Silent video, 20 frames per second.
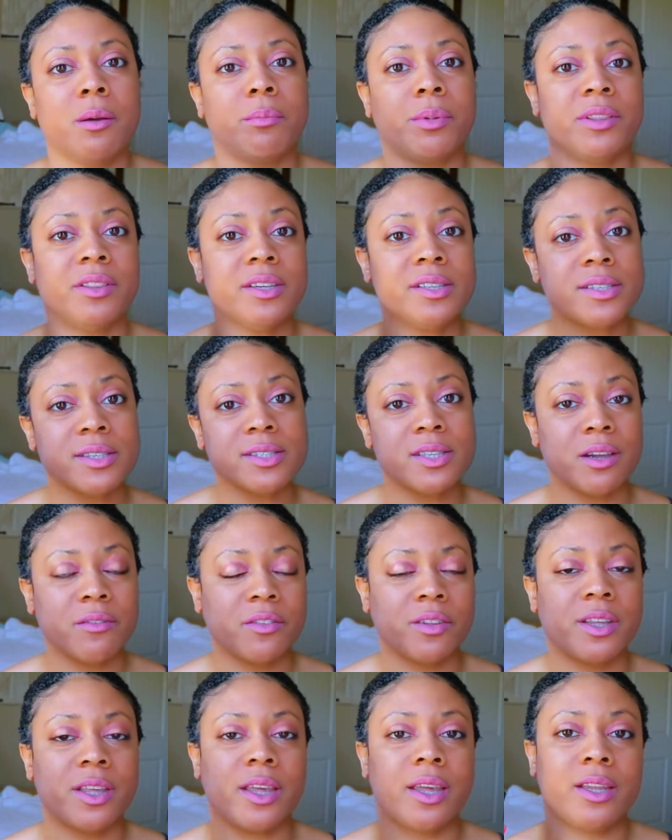But this is
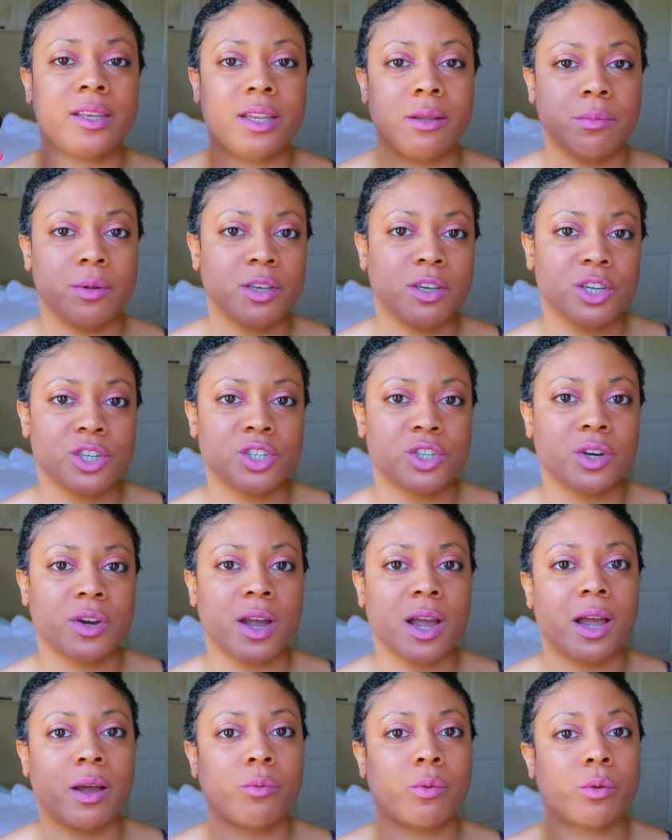definitely a deep conditioner
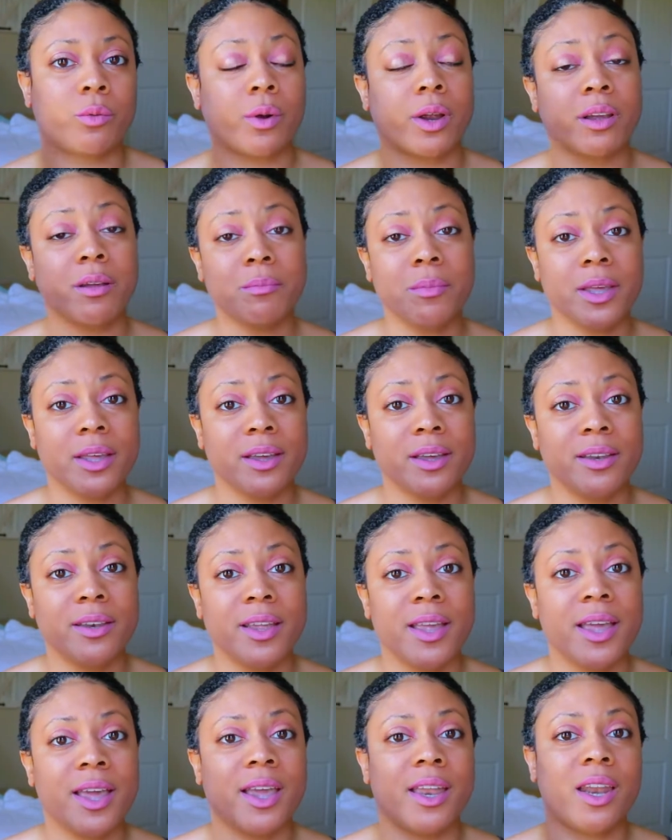I would recommend
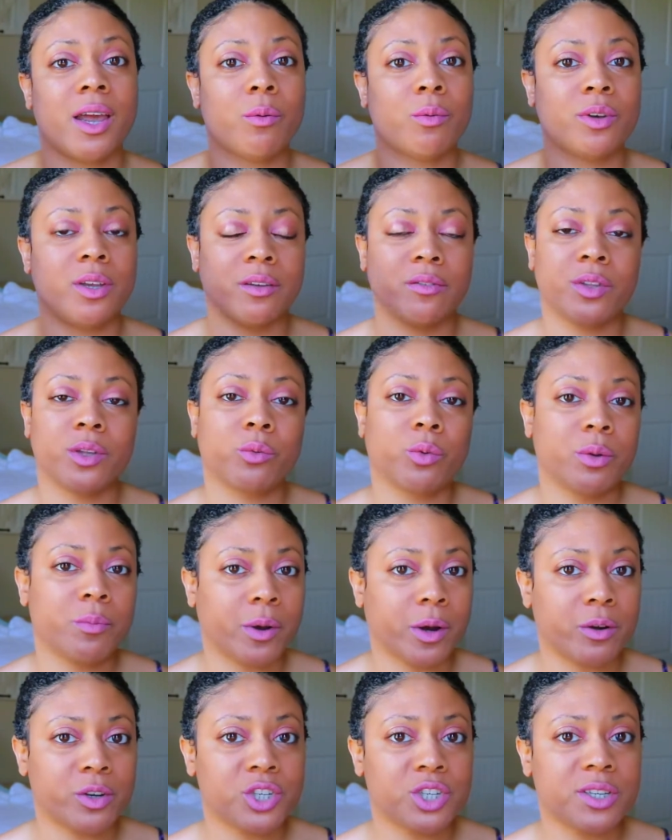and I would definitely
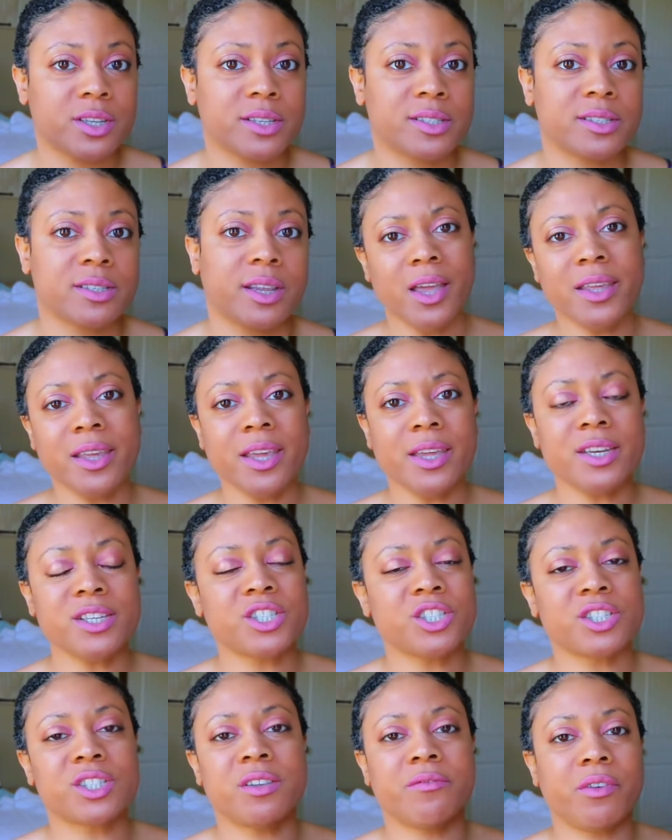repurchase. Again,
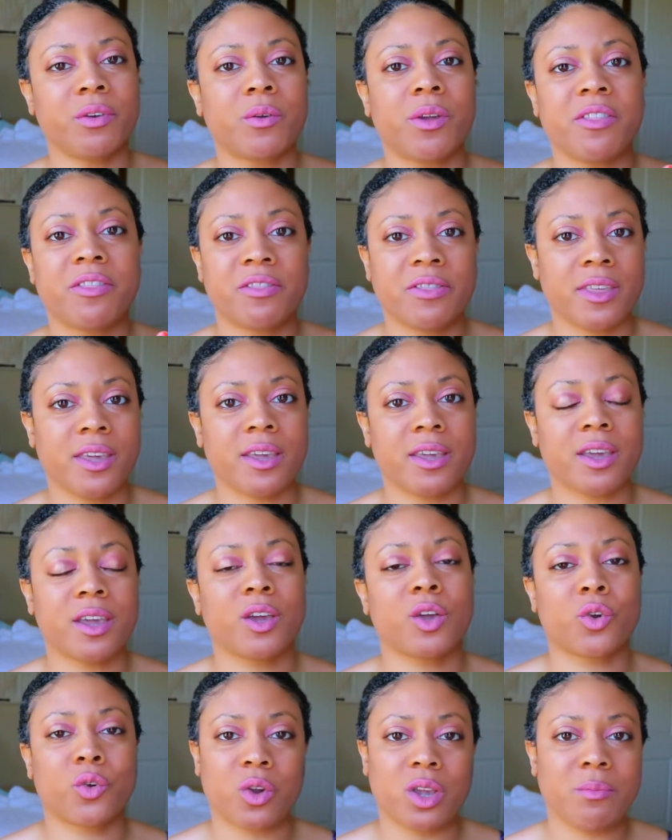it's just a very thick,
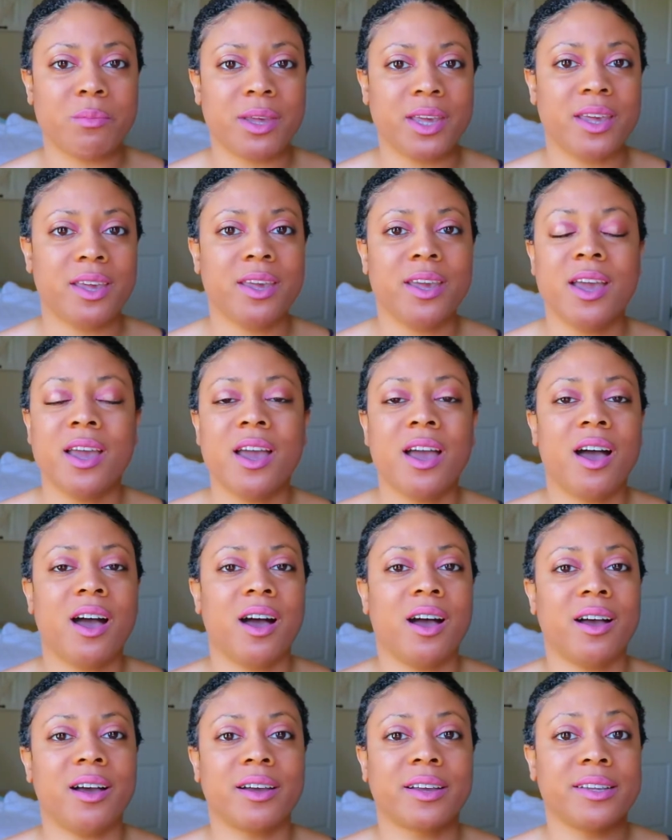creamy,
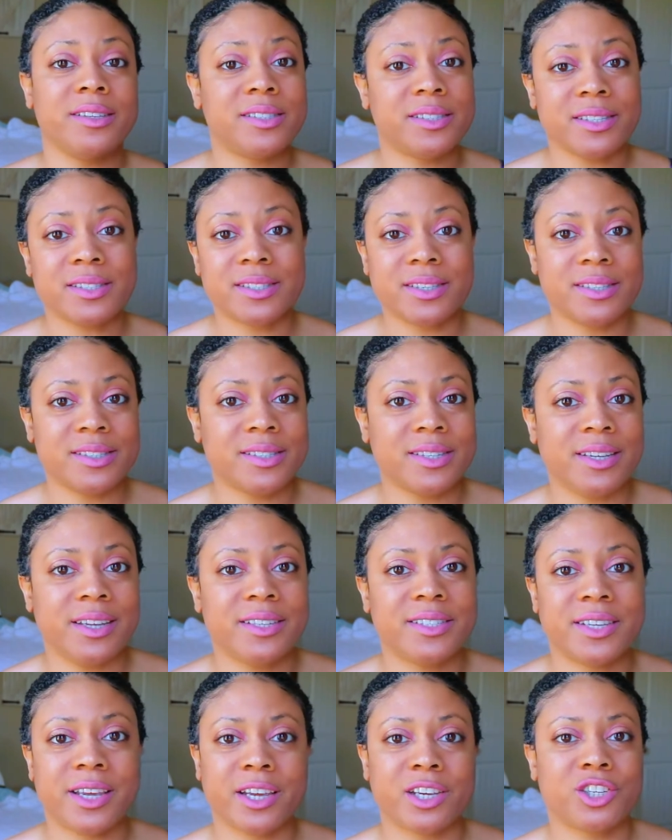uh, consistency
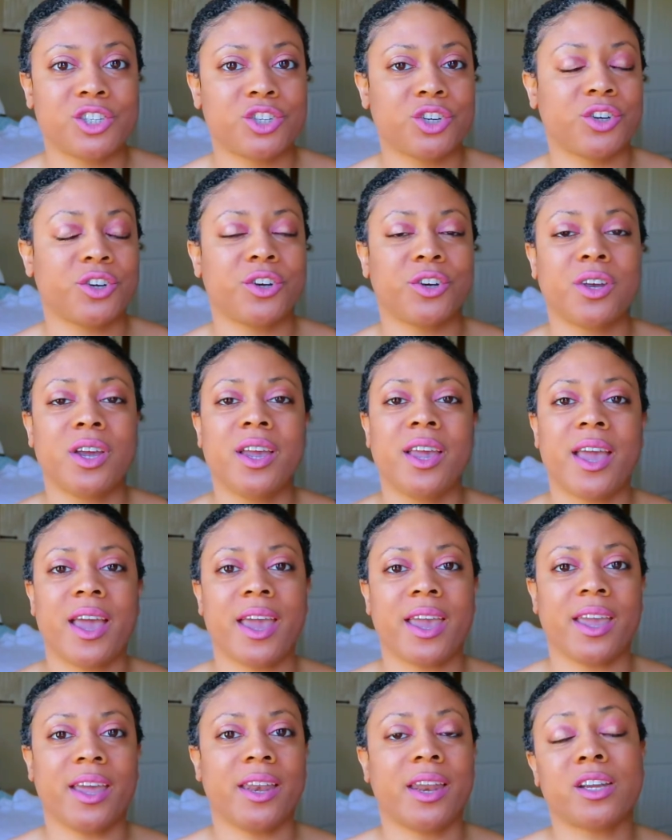and texture
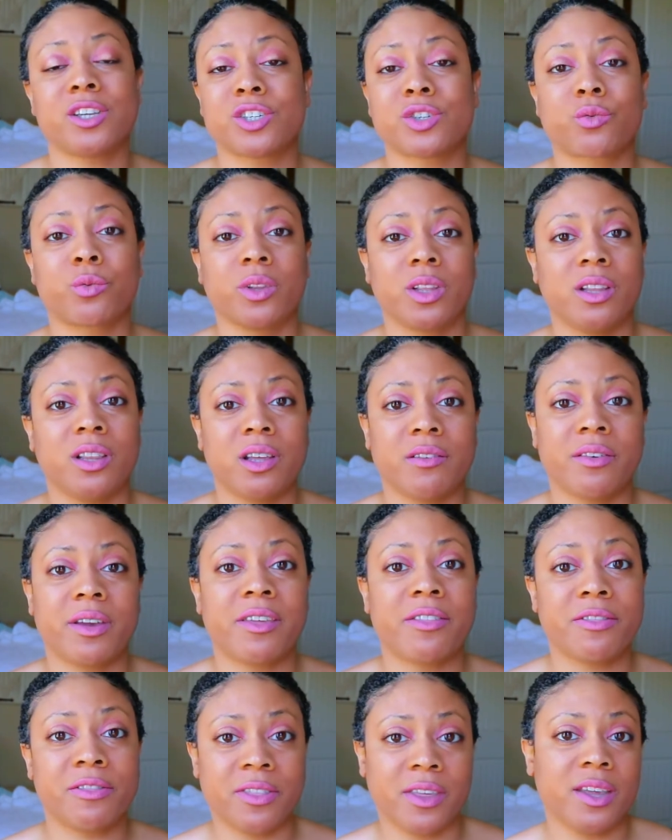and I just really love a
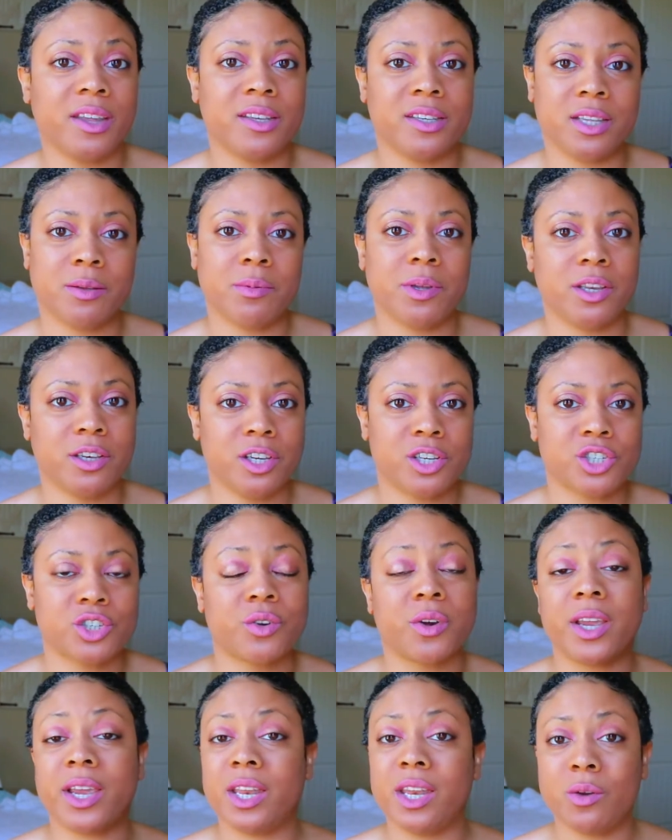thick deep
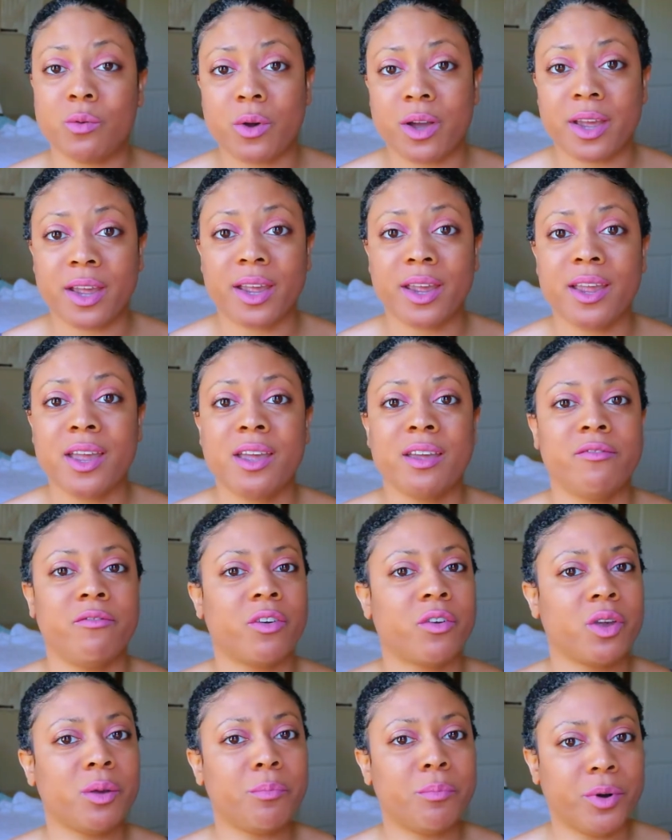conditioner anyway
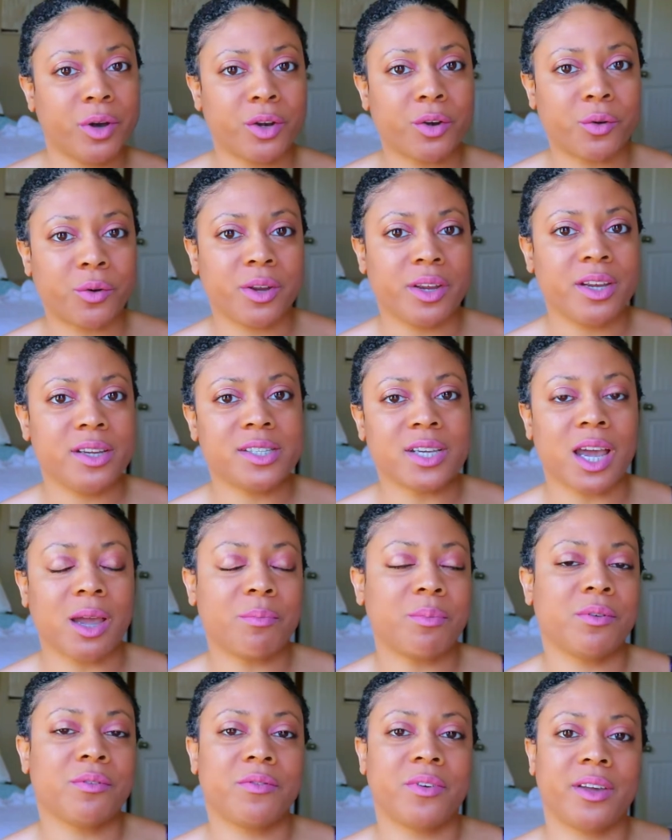very buttery
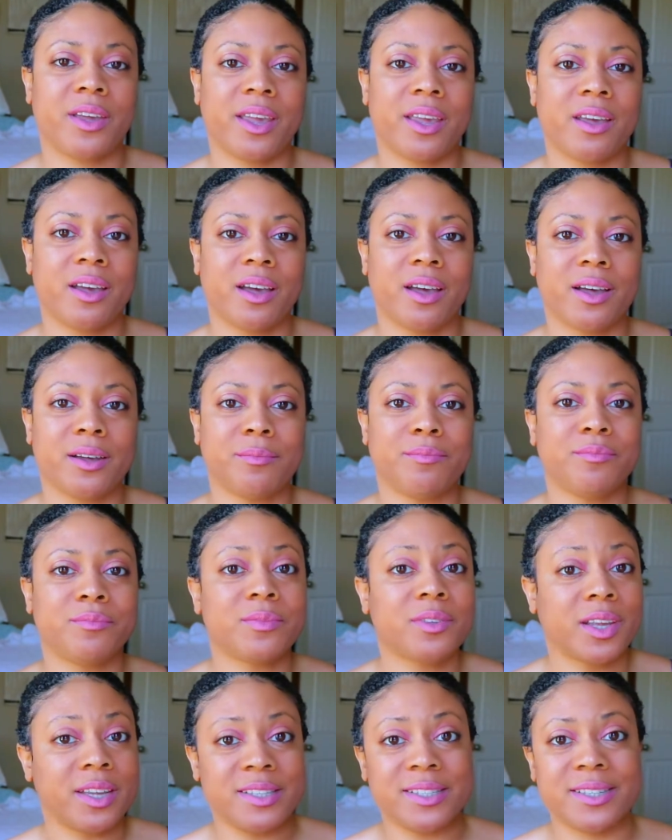type of a um,
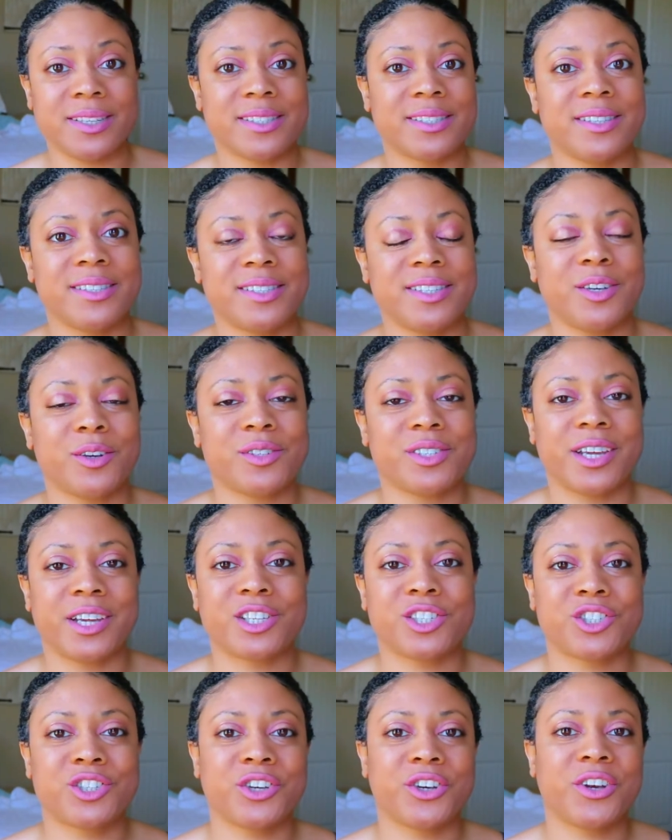consistency or
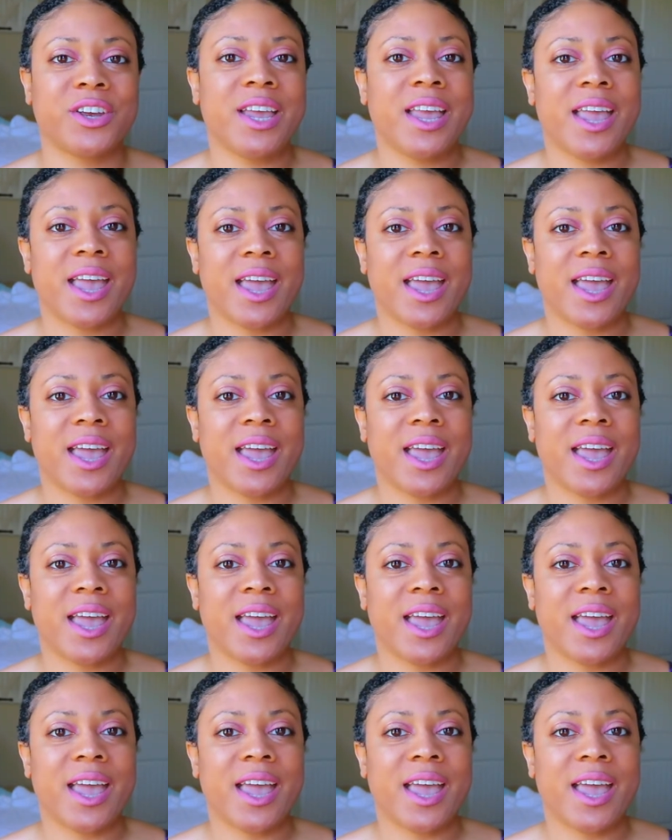texture